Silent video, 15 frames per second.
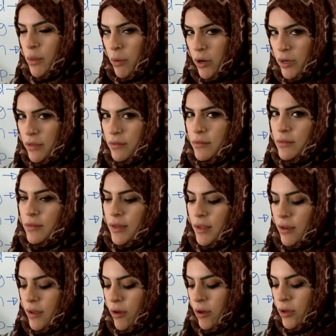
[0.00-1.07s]
part
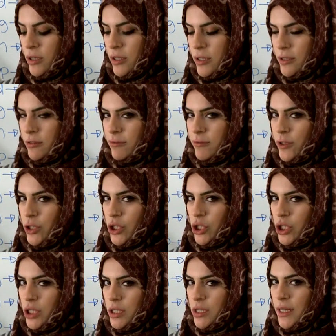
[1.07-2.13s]
on your
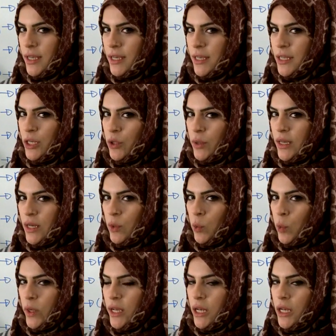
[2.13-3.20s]
foot and you can
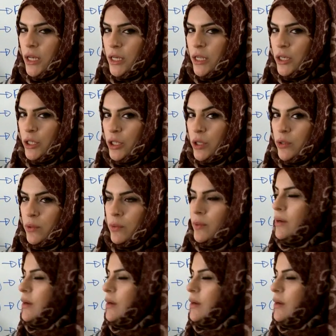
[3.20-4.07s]
wiggle your toe.